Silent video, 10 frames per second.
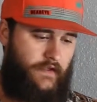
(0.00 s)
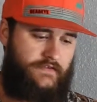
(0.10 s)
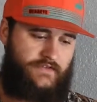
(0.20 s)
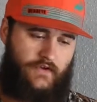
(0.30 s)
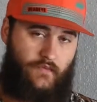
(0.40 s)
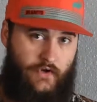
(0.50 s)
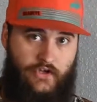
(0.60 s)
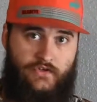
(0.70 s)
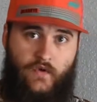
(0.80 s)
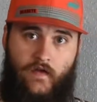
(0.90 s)
So you want
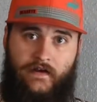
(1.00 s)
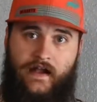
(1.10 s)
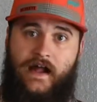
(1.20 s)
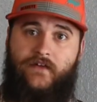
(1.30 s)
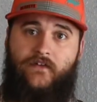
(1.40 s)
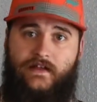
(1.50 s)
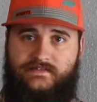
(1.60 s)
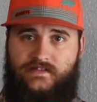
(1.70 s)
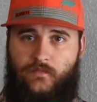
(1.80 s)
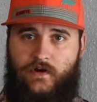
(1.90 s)
a good quality knife and
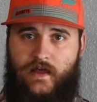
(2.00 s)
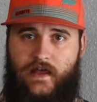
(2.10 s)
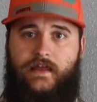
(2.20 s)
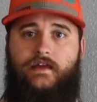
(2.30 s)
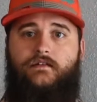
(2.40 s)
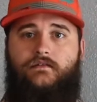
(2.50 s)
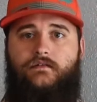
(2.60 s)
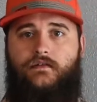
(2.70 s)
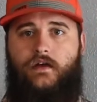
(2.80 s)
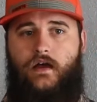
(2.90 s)
somewhere to hang it.
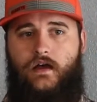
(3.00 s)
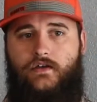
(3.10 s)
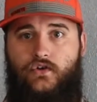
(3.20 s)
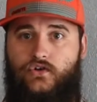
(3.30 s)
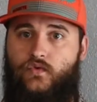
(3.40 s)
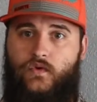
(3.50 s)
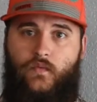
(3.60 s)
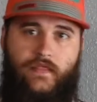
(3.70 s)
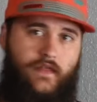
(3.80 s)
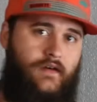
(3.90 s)
You can do it
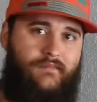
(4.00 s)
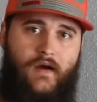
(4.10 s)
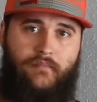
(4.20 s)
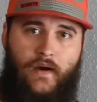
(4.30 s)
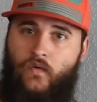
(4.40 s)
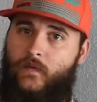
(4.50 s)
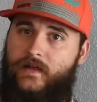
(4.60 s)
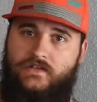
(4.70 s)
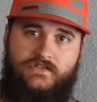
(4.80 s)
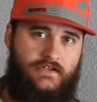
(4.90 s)
with a boat
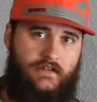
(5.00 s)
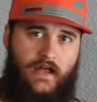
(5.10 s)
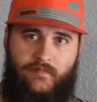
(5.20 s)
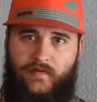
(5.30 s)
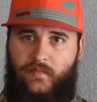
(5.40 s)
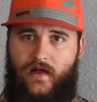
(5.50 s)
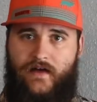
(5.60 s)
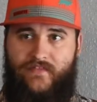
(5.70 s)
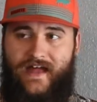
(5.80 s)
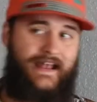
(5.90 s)
winch. A lot of people
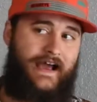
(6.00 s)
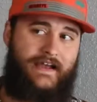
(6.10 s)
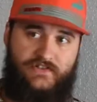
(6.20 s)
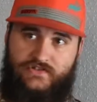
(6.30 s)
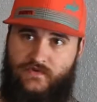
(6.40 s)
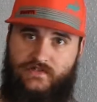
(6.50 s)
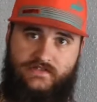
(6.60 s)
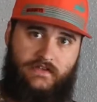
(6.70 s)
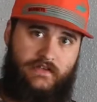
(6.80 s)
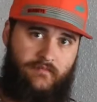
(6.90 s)
have that. I just
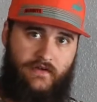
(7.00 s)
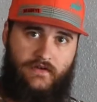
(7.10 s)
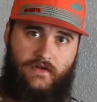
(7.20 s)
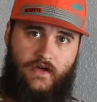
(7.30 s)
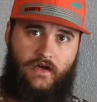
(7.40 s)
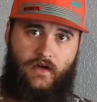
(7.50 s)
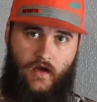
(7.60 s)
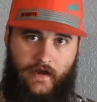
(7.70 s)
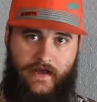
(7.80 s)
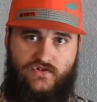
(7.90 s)
recently built
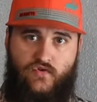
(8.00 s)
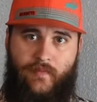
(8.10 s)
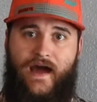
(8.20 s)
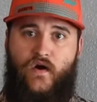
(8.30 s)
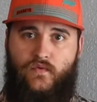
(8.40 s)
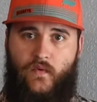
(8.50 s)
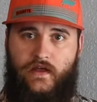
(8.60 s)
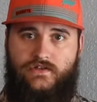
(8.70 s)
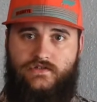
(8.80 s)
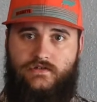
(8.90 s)
an actual powered
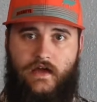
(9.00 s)
winch.